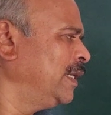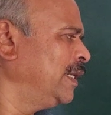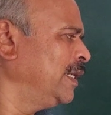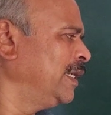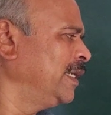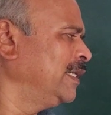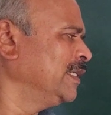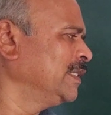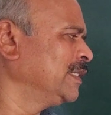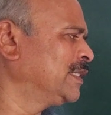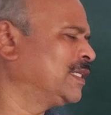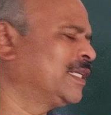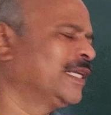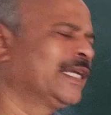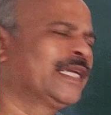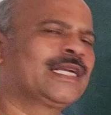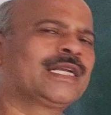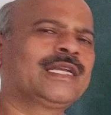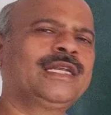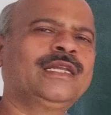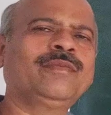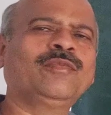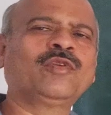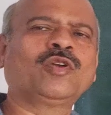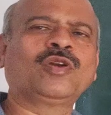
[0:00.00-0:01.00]
It is
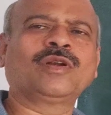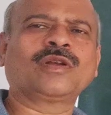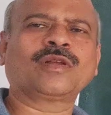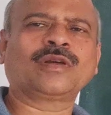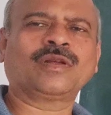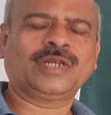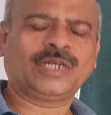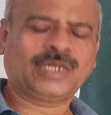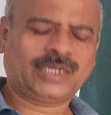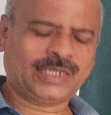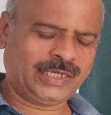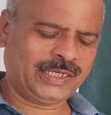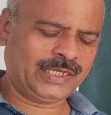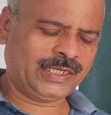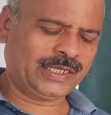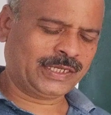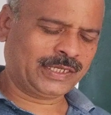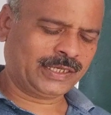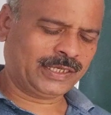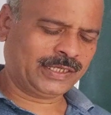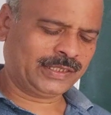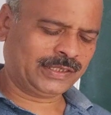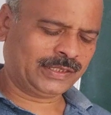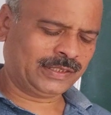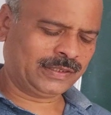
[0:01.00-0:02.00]
strictly monotonically
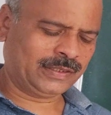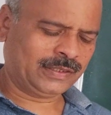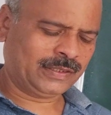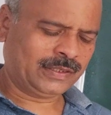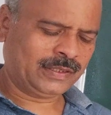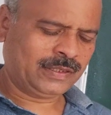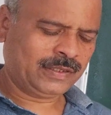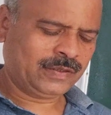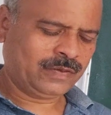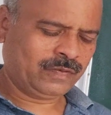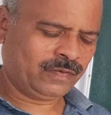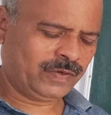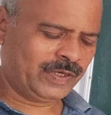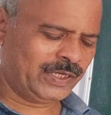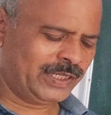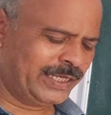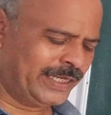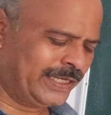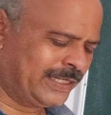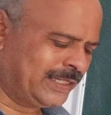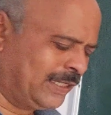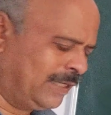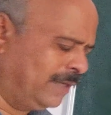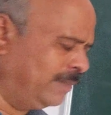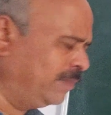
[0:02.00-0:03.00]
increasing. What is the
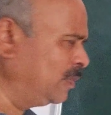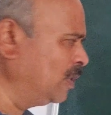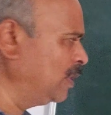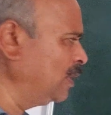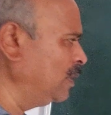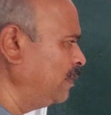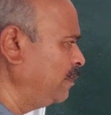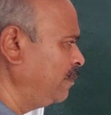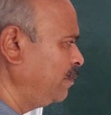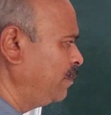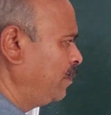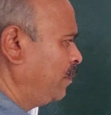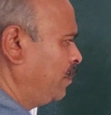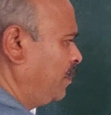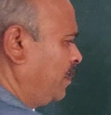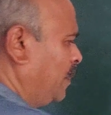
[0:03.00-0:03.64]
example?